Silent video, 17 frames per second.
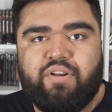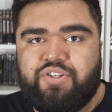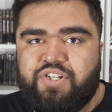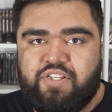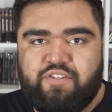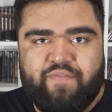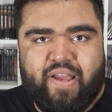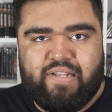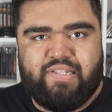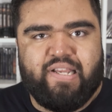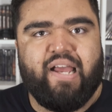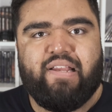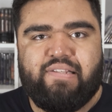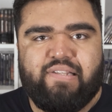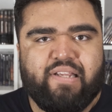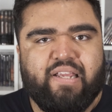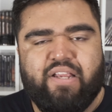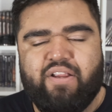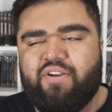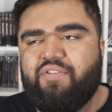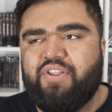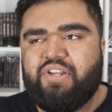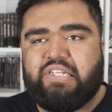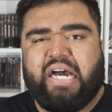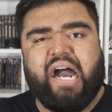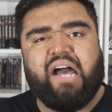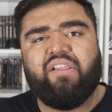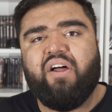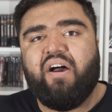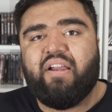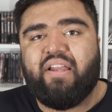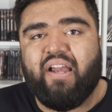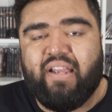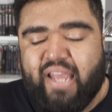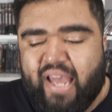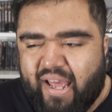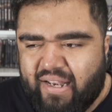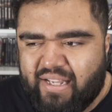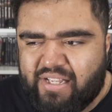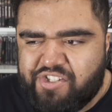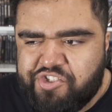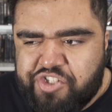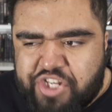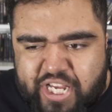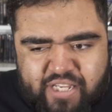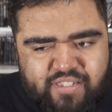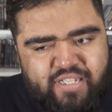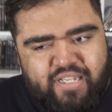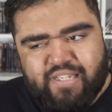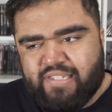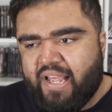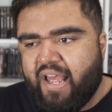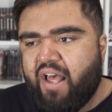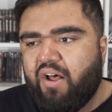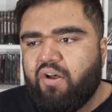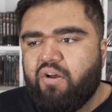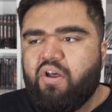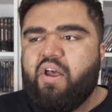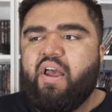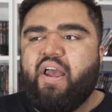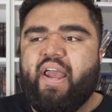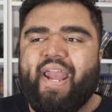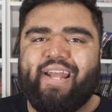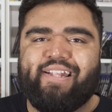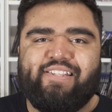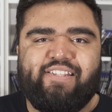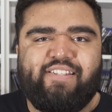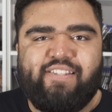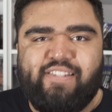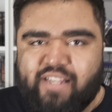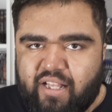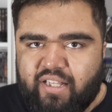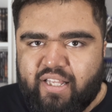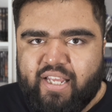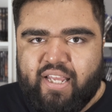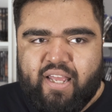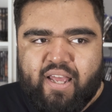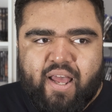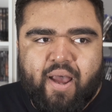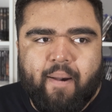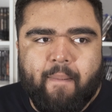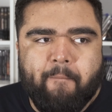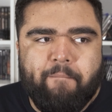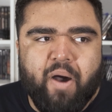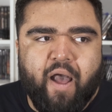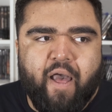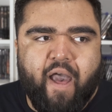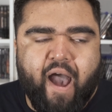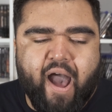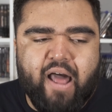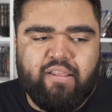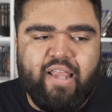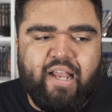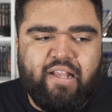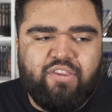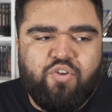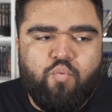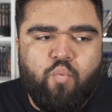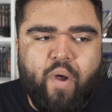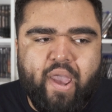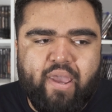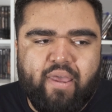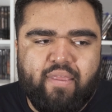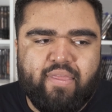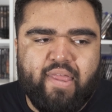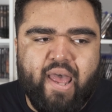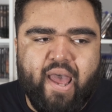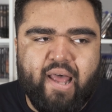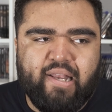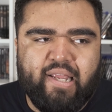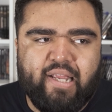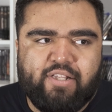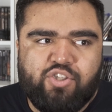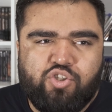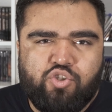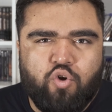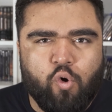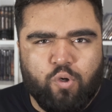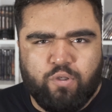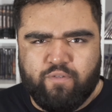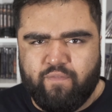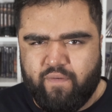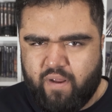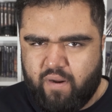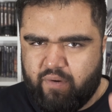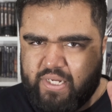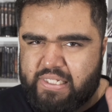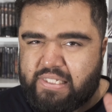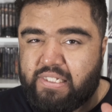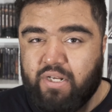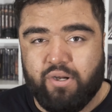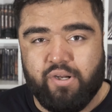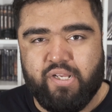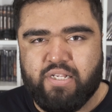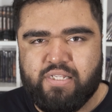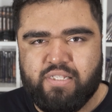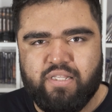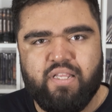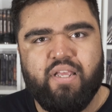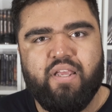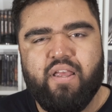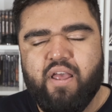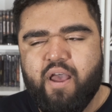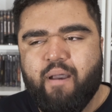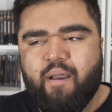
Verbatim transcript: and she's fantastic here. The dialogue, again, is cheesy as hell. It's silly, but I like the way that it's told very seriously.